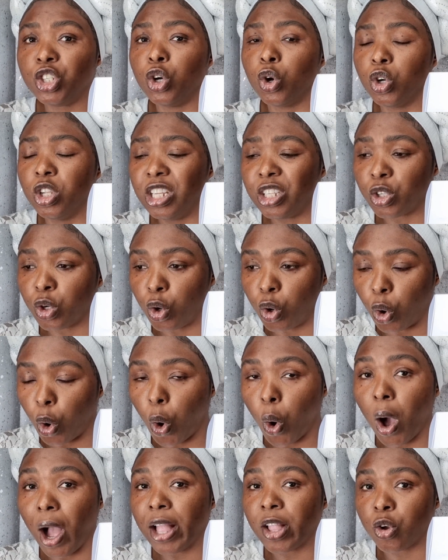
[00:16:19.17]
You need to
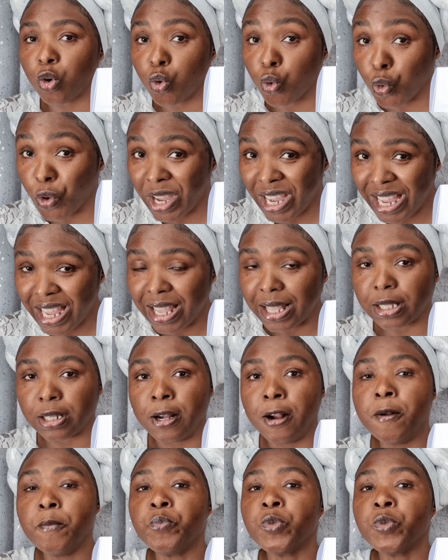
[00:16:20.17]
go and read